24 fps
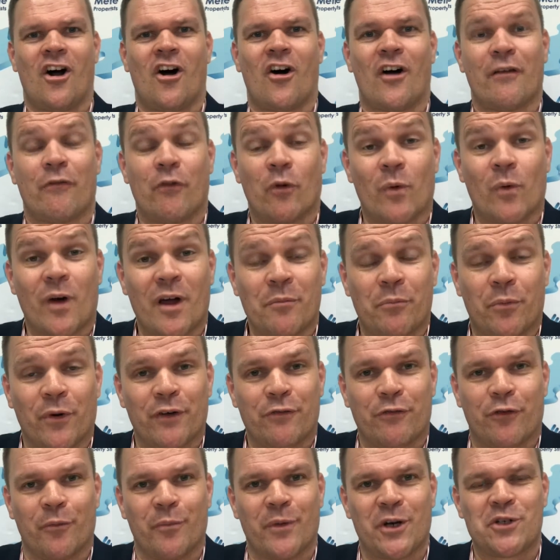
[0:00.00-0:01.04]
Hi everyone, Brett
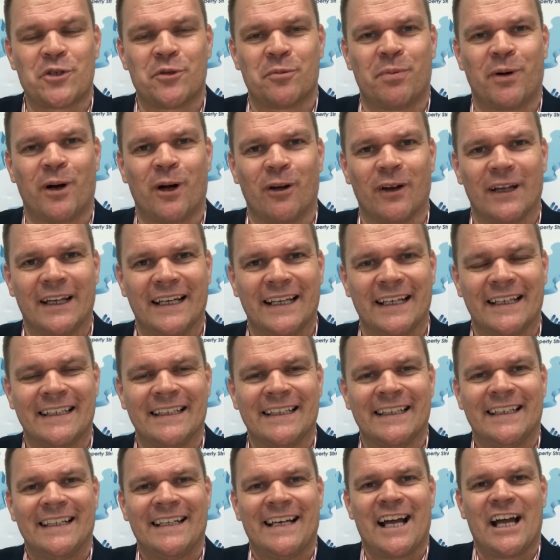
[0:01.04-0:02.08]
from Metropole here.
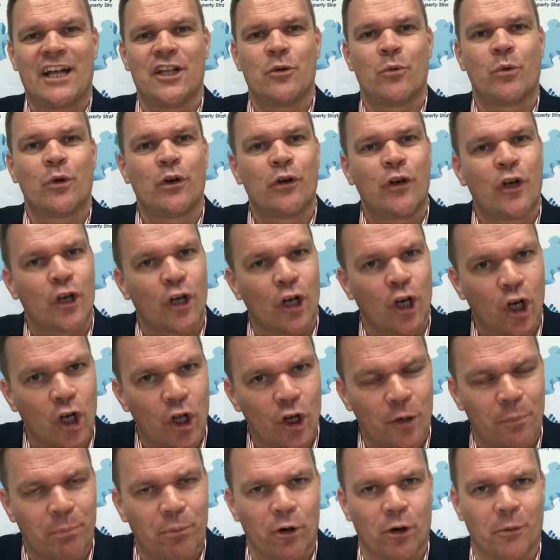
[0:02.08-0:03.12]
And you would have heard a
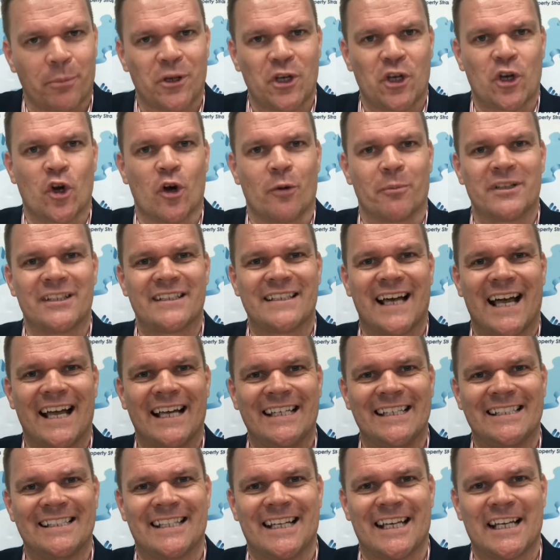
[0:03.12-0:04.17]
lot of property
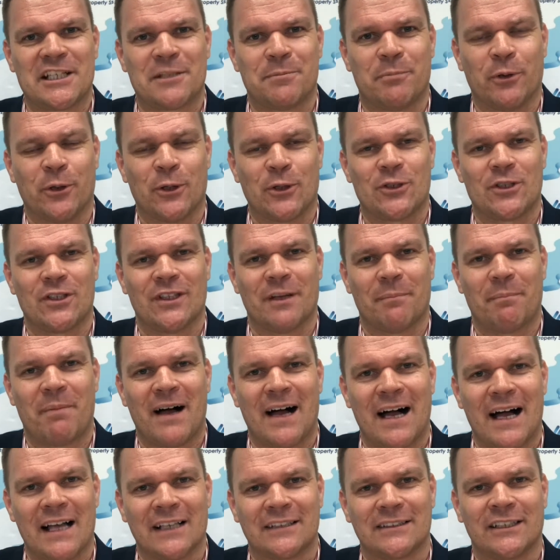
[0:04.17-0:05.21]
commentators and experts in the
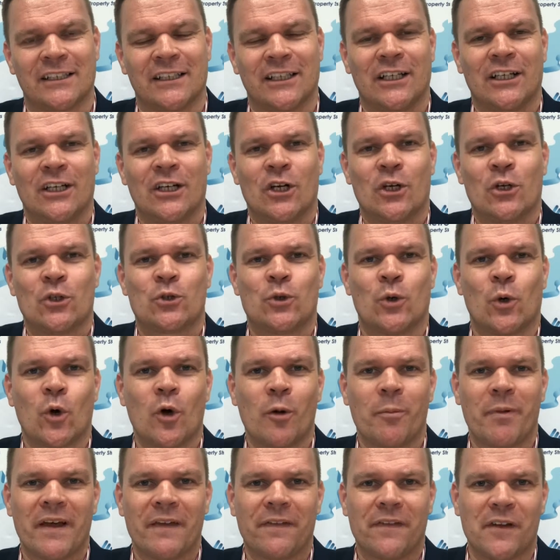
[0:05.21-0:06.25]
past talk
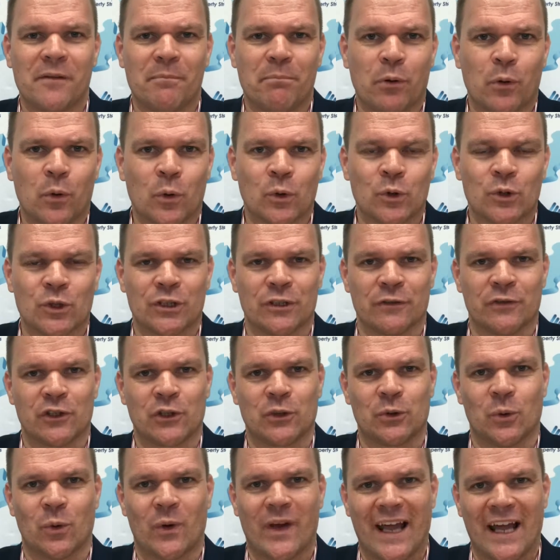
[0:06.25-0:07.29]
about the importance of
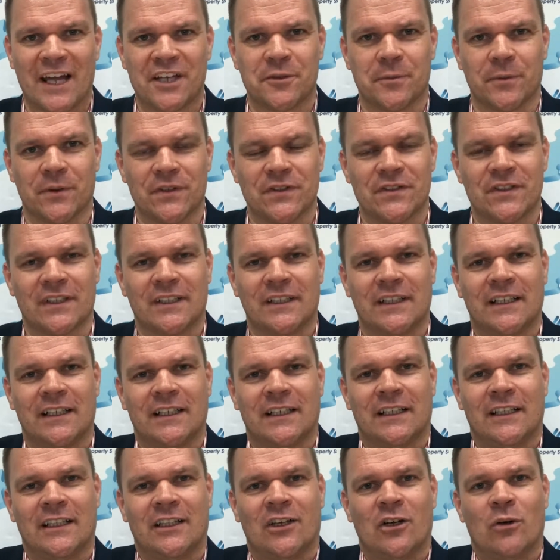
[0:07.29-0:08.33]
school catchments.
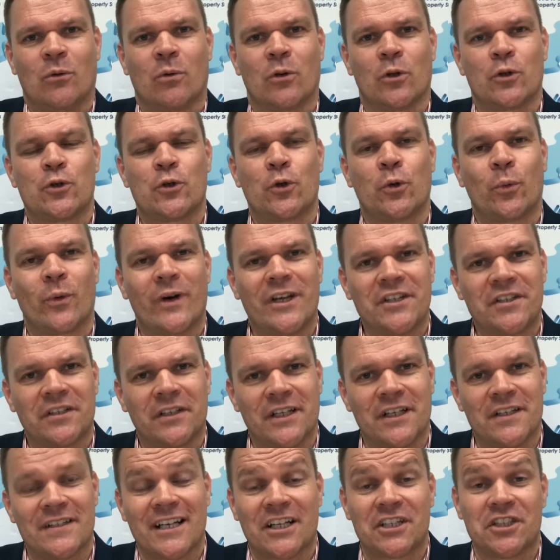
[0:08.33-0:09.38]
Well, until
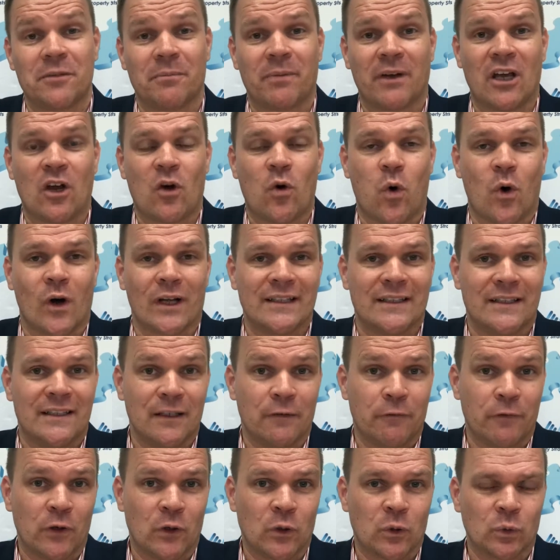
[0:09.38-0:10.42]
recently, it's actually been quite
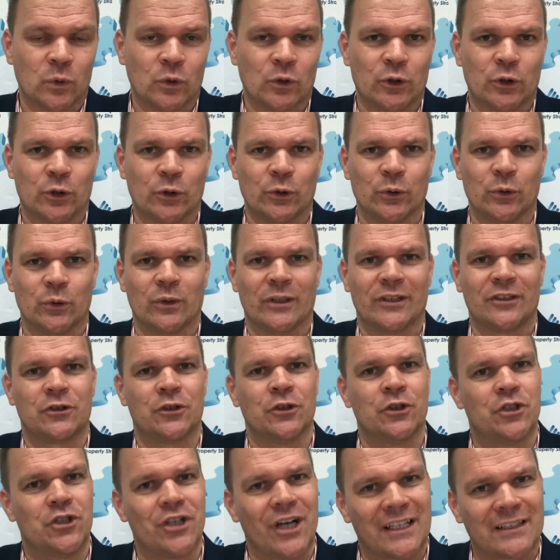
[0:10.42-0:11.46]
difficult to
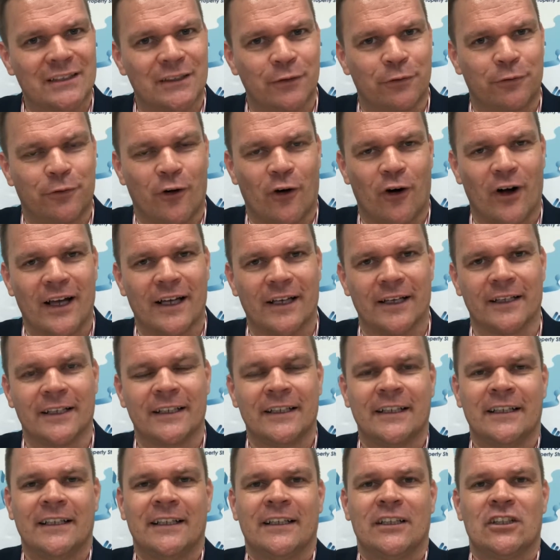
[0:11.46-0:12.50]
justify and
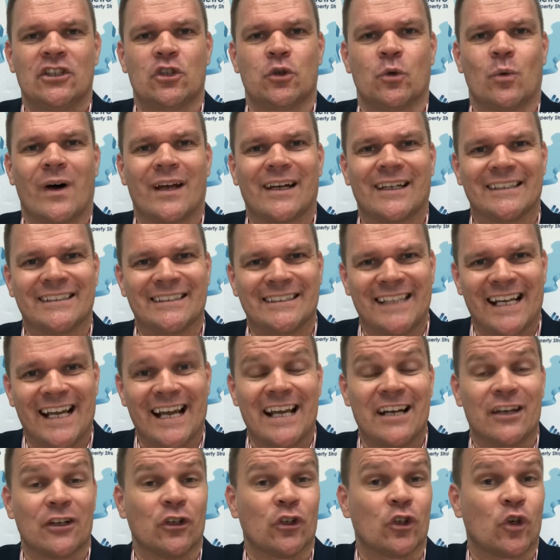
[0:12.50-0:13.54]
to
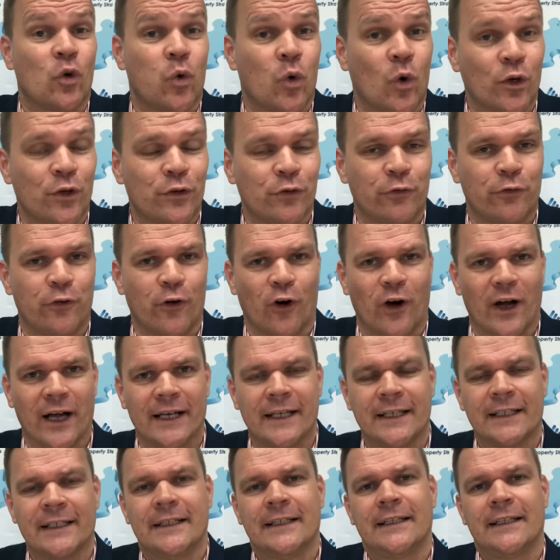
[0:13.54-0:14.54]
understand and to quantify